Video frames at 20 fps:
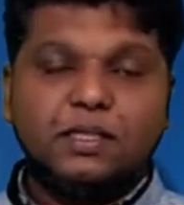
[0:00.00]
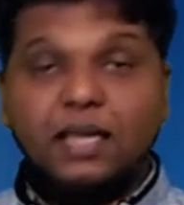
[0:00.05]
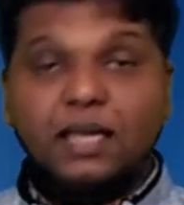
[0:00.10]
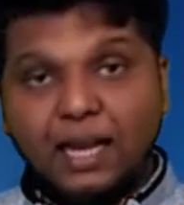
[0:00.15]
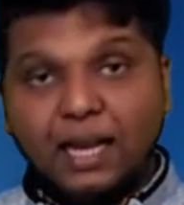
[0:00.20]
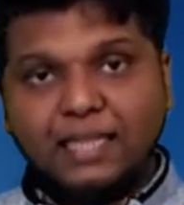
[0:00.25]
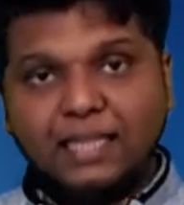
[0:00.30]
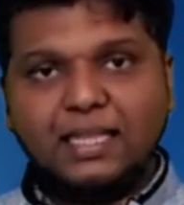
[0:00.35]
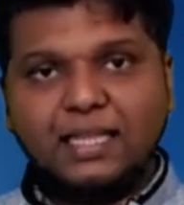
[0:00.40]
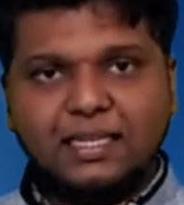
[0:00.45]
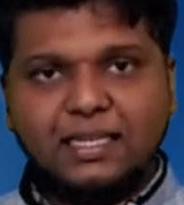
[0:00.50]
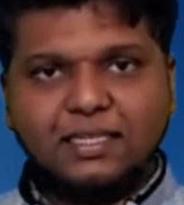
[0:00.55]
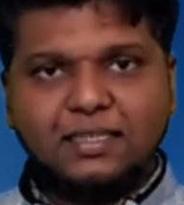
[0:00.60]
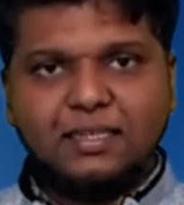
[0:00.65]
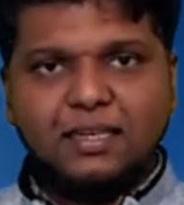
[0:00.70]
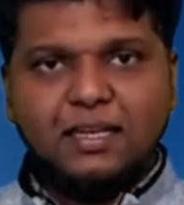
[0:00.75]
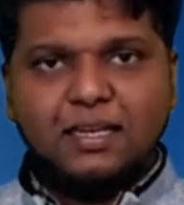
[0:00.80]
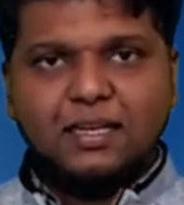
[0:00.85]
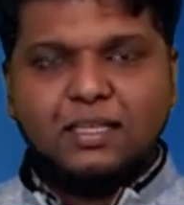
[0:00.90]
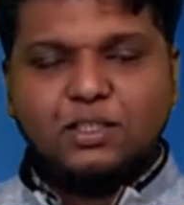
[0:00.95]
Like that.
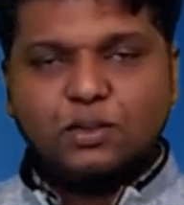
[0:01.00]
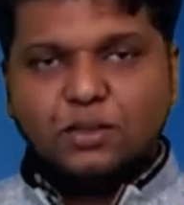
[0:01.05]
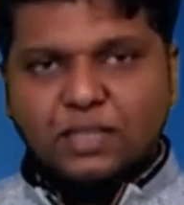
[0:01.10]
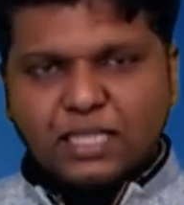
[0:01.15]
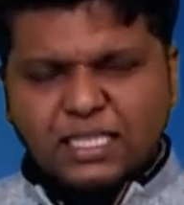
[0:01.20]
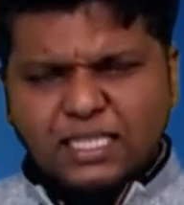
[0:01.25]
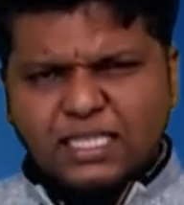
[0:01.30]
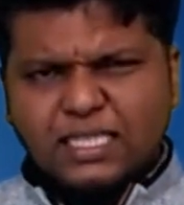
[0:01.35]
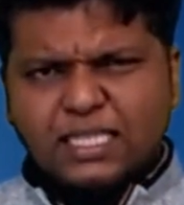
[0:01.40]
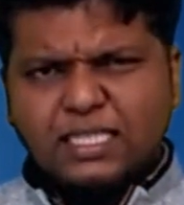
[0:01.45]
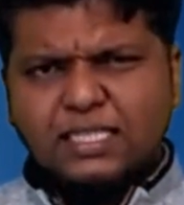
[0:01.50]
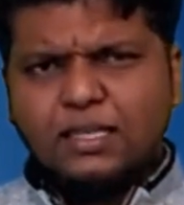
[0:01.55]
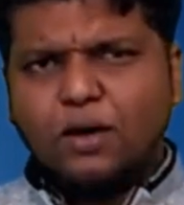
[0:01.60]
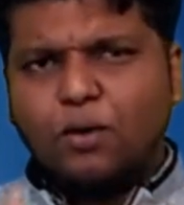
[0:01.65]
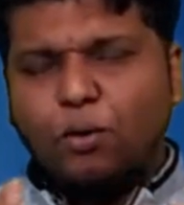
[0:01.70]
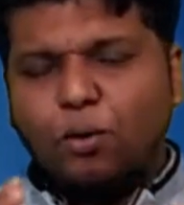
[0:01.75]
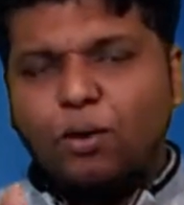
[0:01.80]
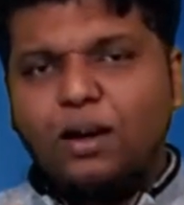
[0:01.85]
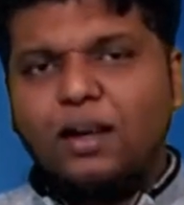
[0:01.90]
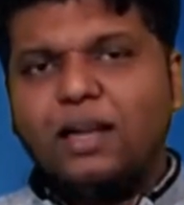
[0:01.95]
So this is the
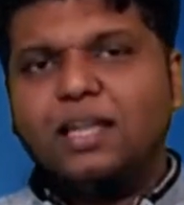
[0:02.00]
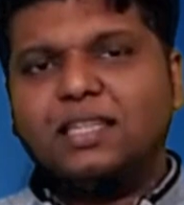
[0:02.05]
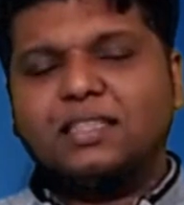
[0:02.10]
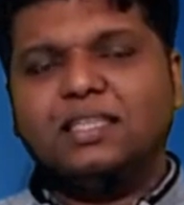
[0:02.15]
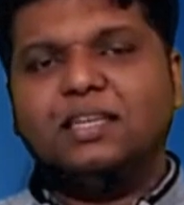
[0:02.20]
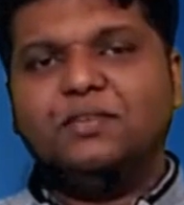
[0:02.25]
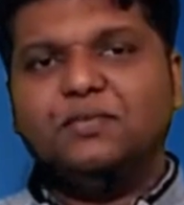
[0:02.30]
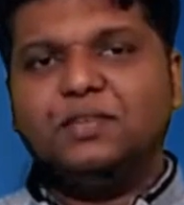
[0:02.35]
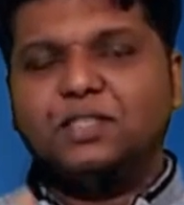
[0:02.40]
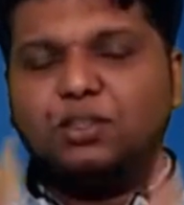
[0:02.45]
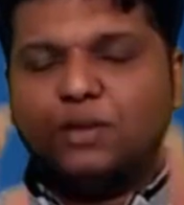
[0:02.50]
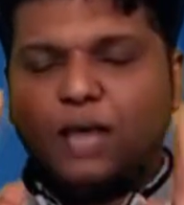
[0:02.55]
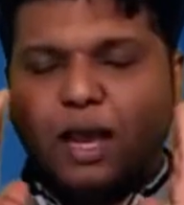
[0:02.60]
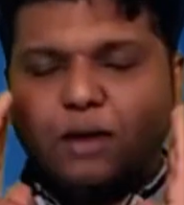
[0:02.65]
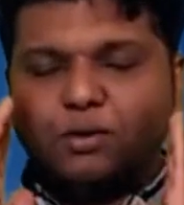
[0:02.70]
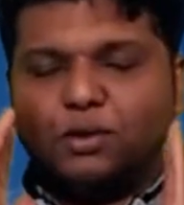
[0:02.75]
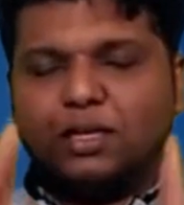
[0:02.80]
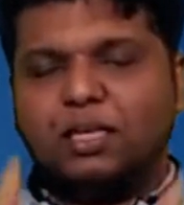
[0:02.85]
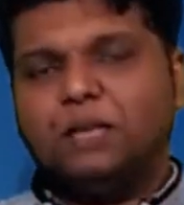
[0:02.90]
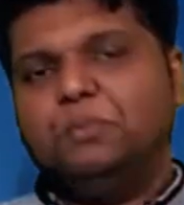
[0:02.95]
only thing which you
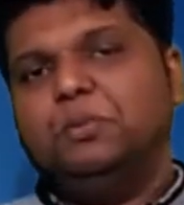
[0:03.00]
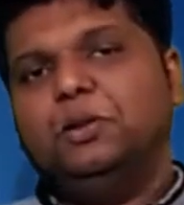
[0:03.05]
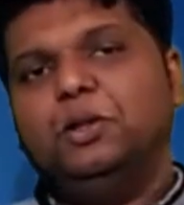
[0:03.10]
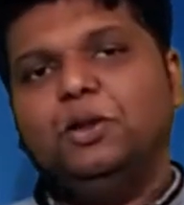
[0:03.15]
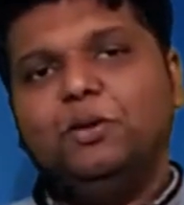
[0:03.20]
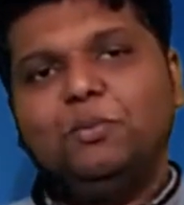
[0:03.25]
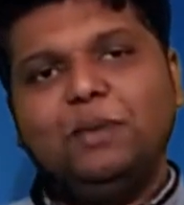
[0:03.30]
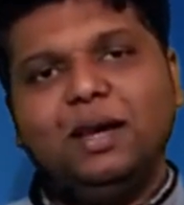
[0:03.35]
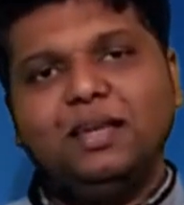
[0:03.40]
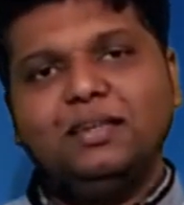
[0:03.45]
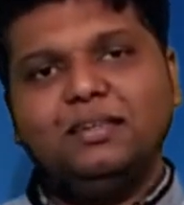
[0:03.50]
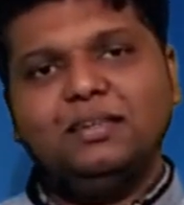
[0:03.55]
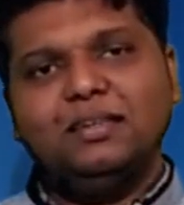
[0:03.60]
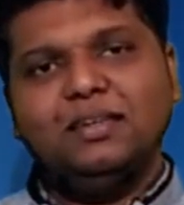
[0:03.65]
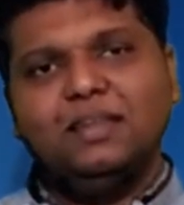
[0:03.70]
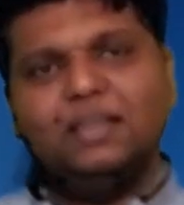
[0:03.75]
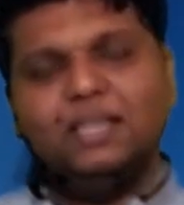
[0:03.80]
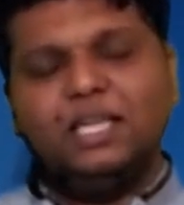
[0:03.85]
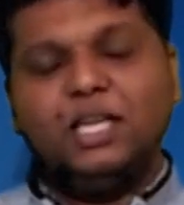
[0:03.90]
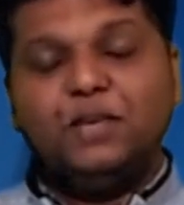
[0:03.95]
have to keep in your mind.
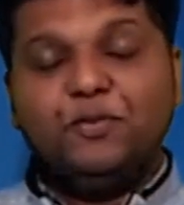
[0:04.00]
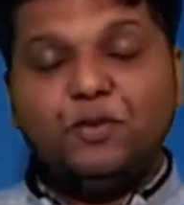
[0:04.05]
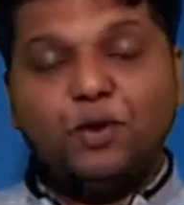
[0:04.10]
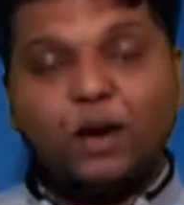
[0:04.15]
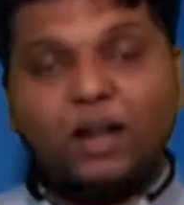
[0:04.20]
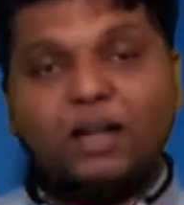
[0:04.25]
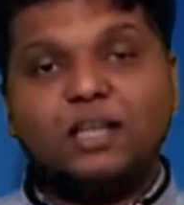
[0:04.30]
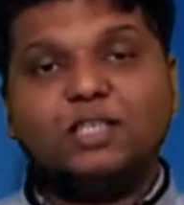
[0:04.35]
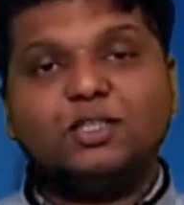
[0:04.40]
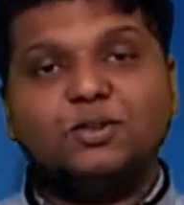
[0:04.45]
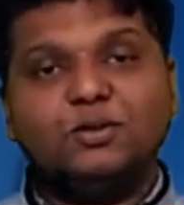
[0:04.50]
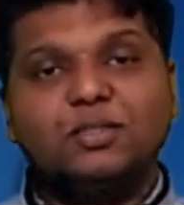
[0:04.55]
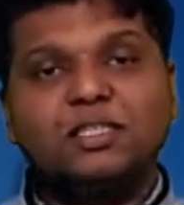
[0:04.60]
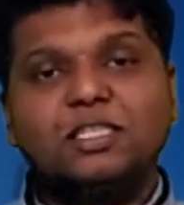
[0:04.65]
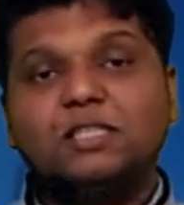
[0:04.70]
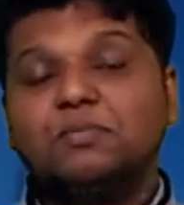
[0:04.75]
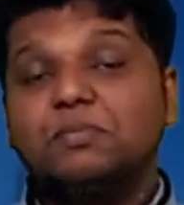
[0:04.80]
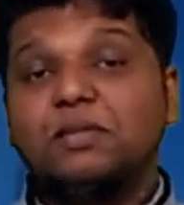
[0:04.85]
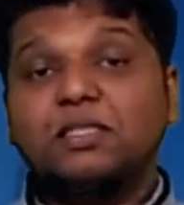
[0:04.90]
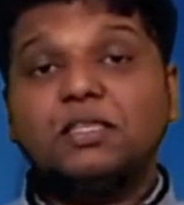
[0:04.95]
If you understood
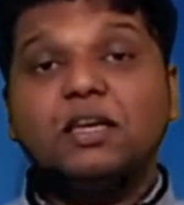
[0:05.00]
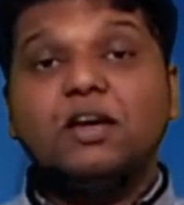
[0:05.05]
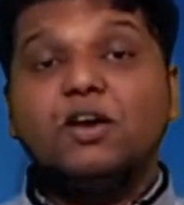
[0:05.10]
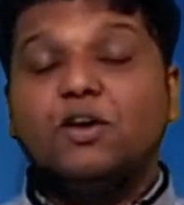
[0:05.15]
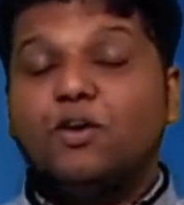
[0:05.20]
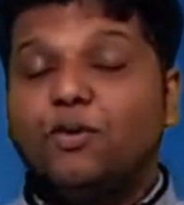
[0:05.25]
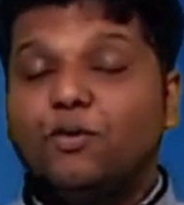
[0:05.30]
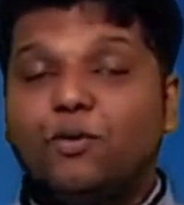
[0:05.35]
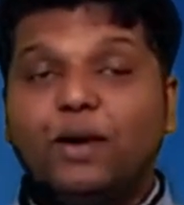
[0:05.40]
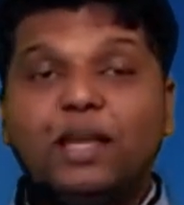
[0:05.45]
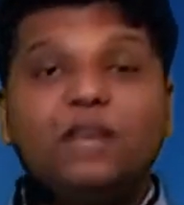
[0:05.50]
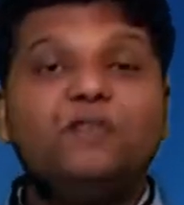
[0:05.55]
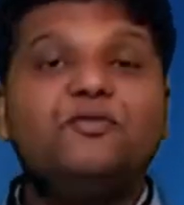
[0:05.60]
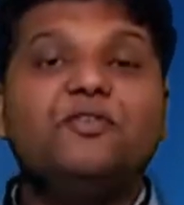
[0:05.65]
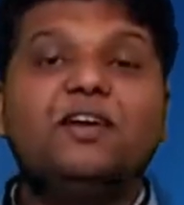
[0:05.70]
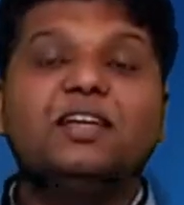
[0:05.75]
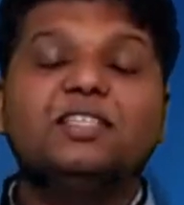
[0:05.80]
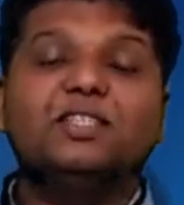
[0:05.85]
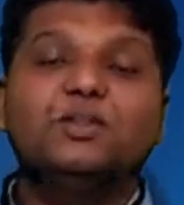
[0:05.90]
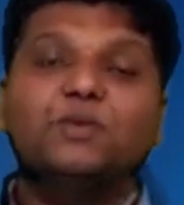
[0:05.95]
this much, very
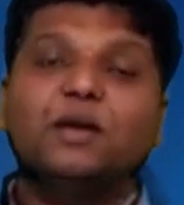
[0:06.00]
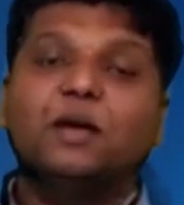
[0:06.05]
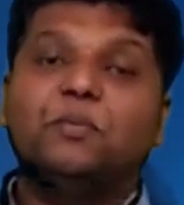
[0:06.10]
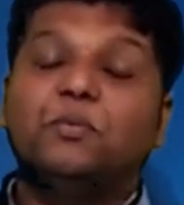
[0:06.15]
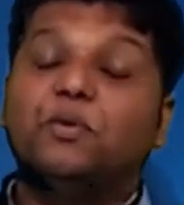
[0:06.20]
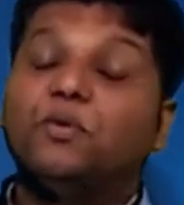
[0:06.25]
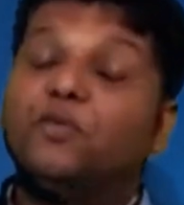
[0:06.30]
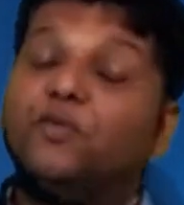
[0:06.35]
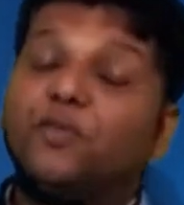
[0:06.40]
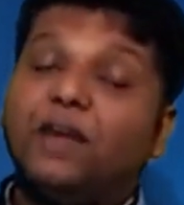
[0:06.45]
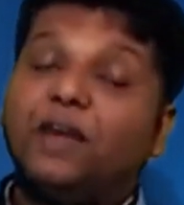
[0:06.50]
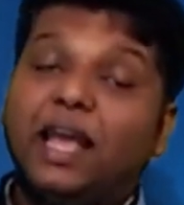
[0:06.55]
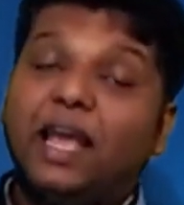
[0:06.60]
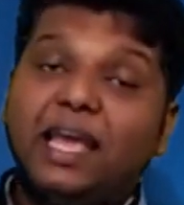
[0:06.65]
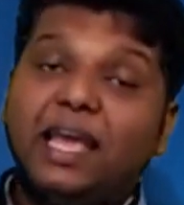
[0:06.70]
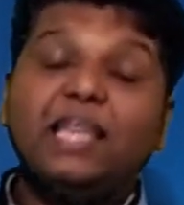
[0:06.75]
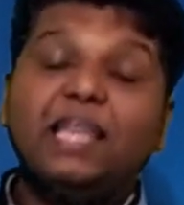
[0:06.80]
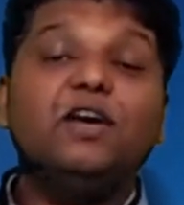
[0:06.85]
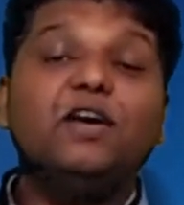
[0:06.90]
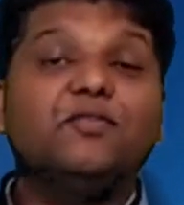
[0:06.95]
fast you can prove
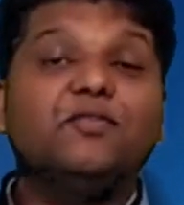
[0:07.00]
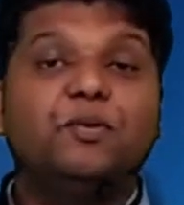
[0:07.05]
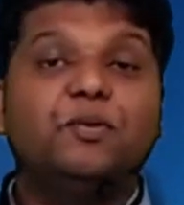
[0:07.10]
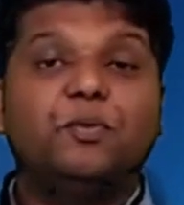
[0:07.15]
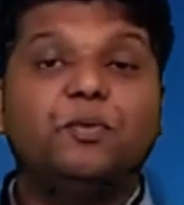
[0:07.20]
any of the